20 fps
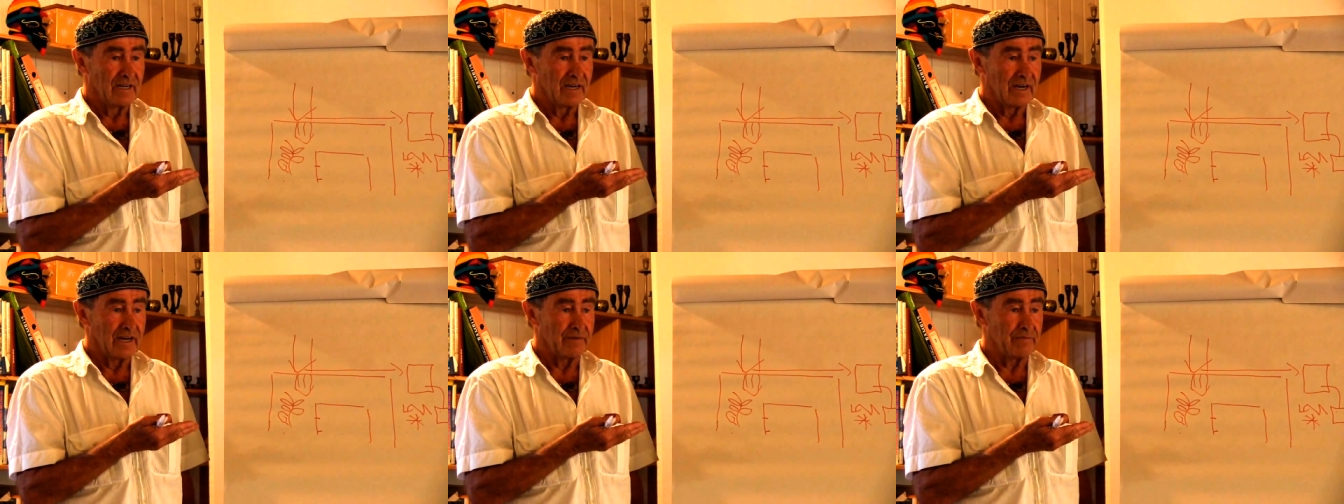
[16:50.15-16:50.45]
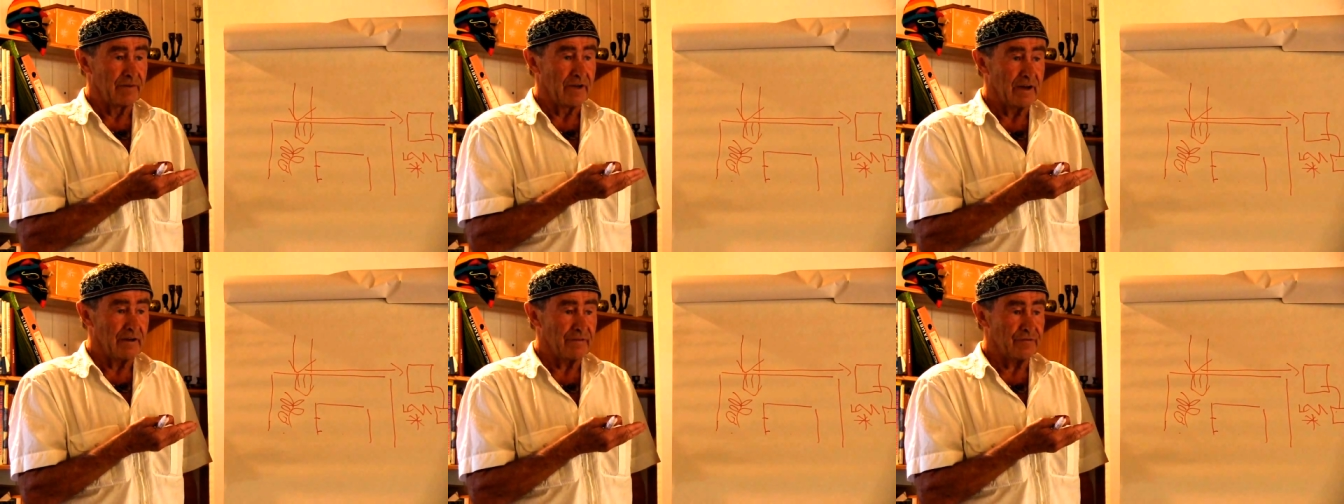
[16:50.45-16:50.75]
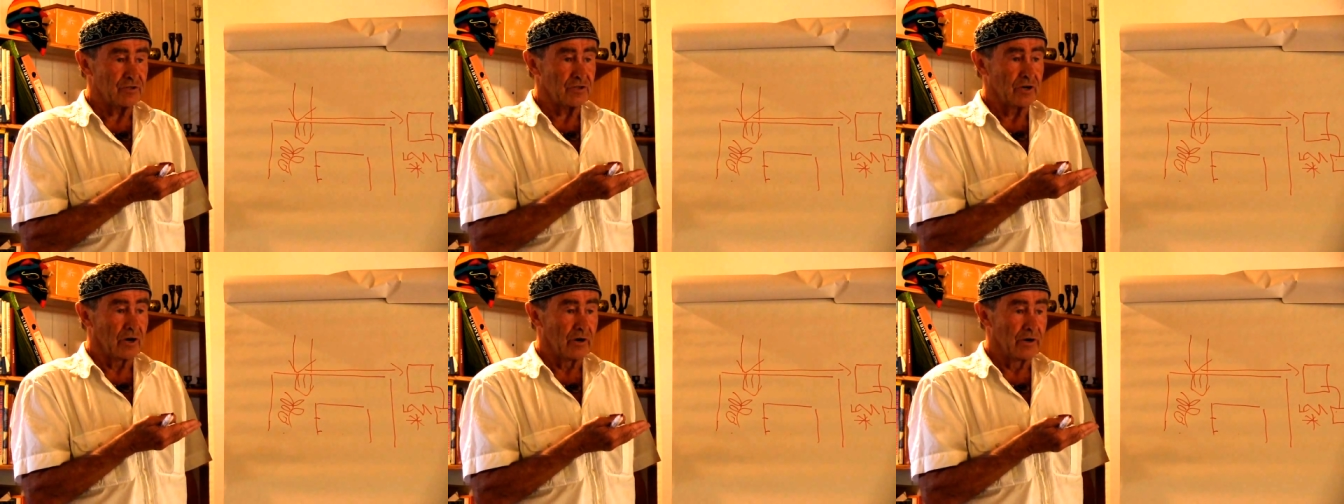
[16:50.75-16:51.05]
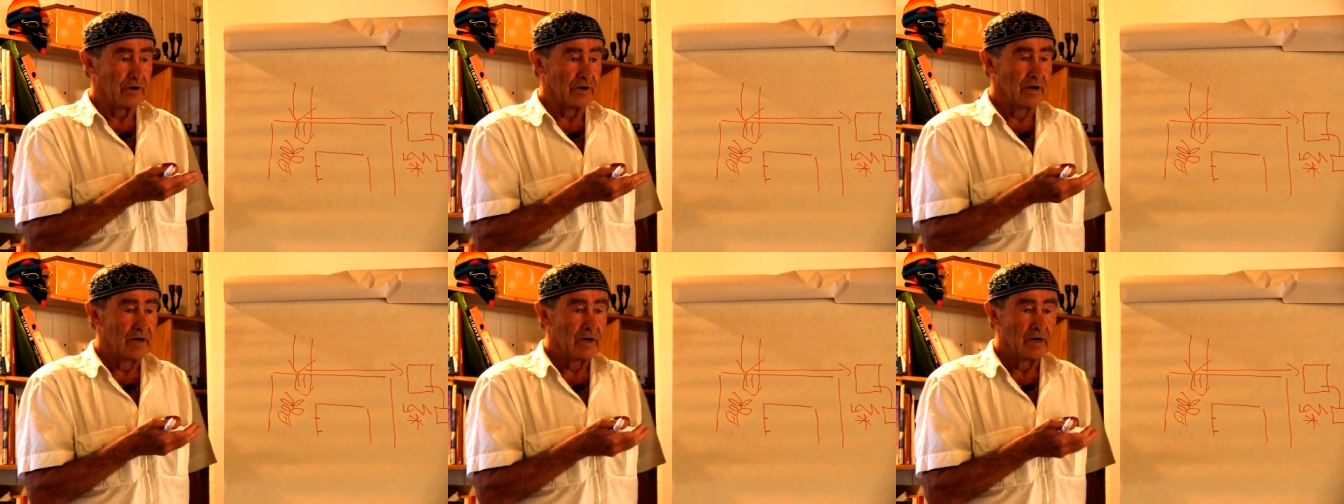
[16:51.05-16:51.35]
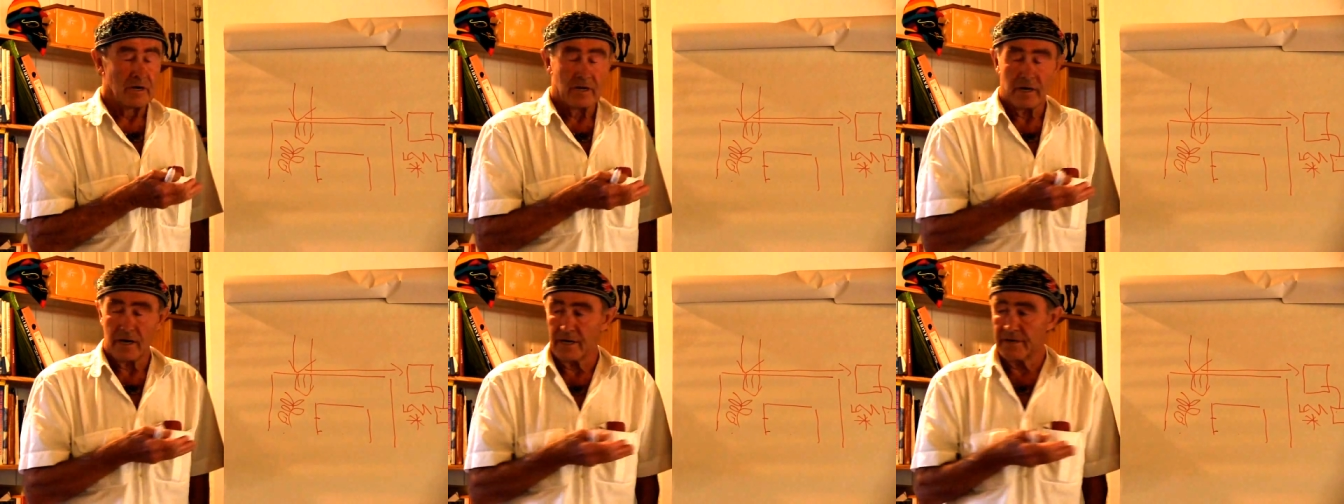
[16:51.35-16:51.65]
That we have shown,
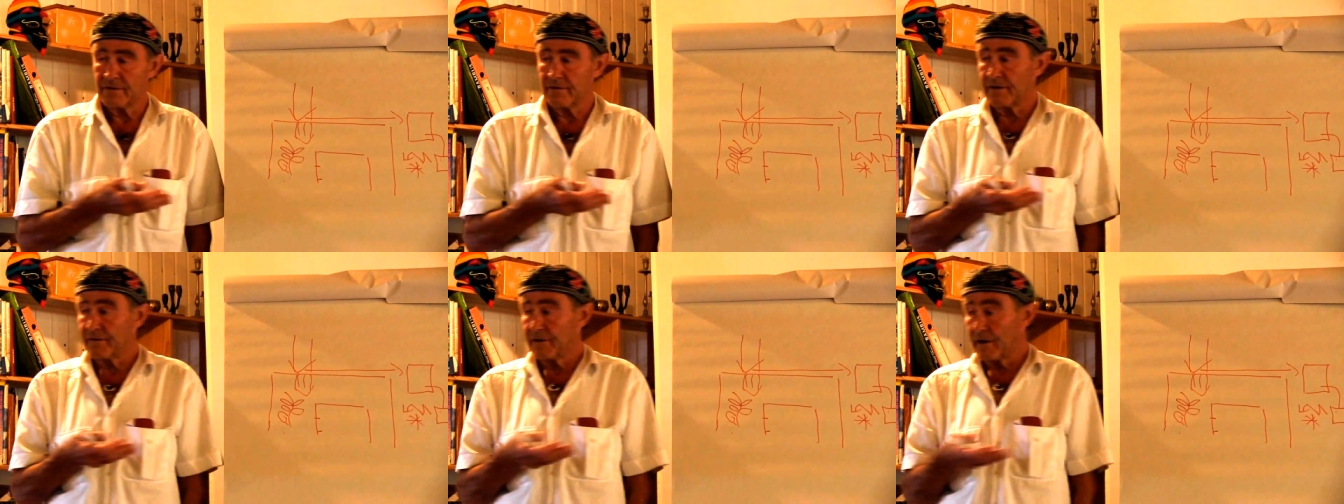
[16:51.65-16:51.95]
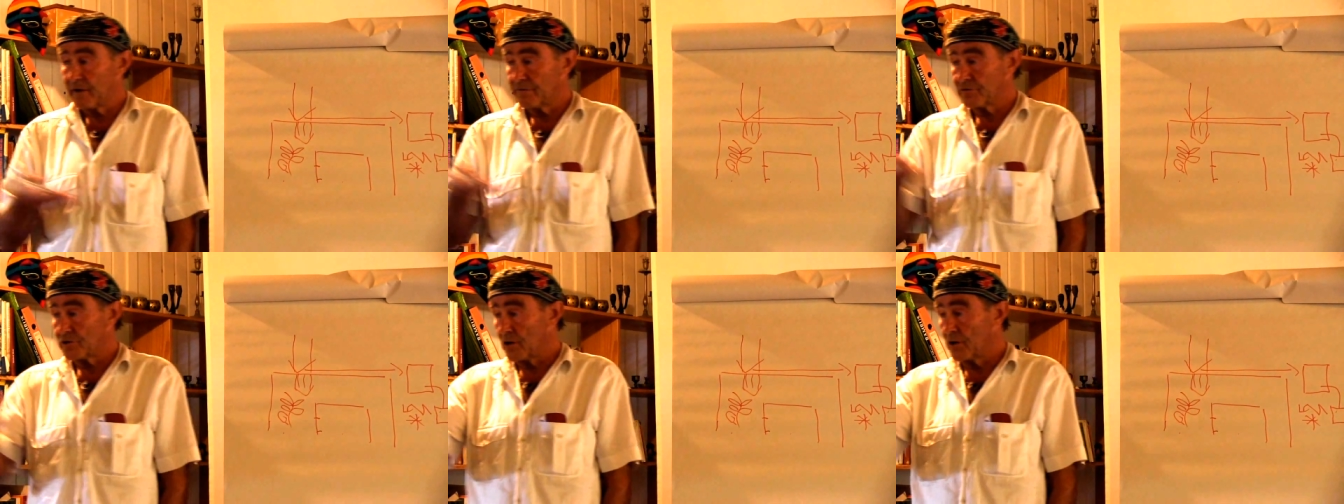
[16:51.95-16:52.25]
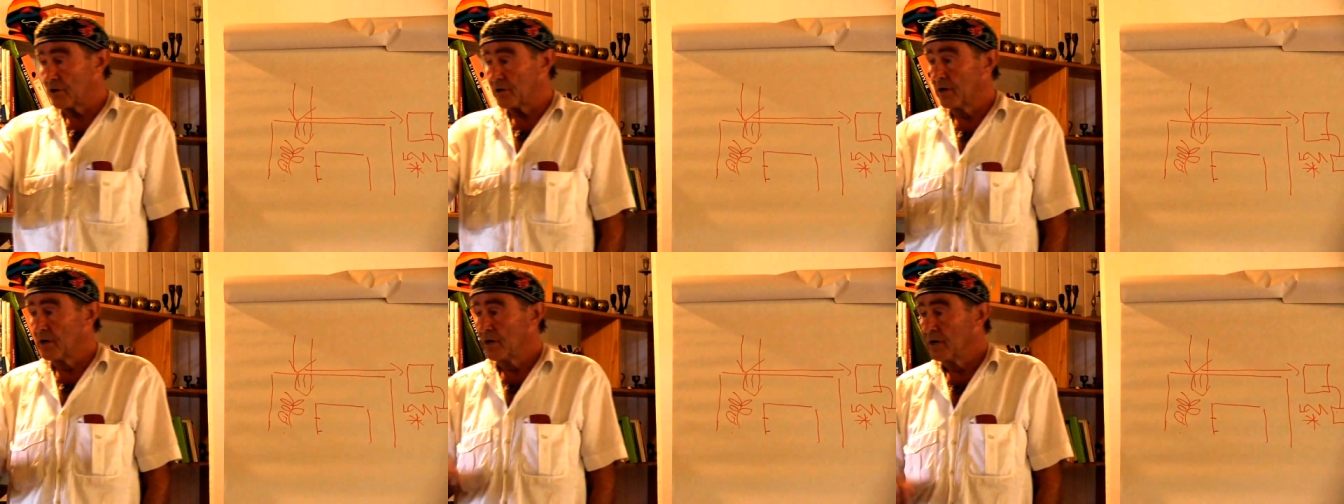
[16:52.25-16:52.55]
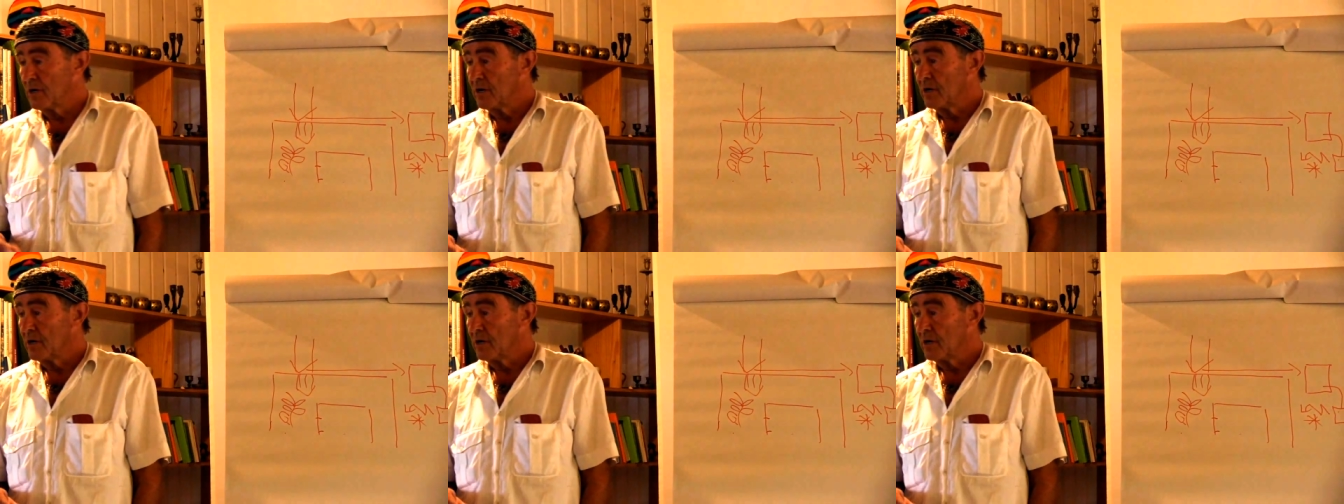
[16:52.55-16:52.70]
and we have shown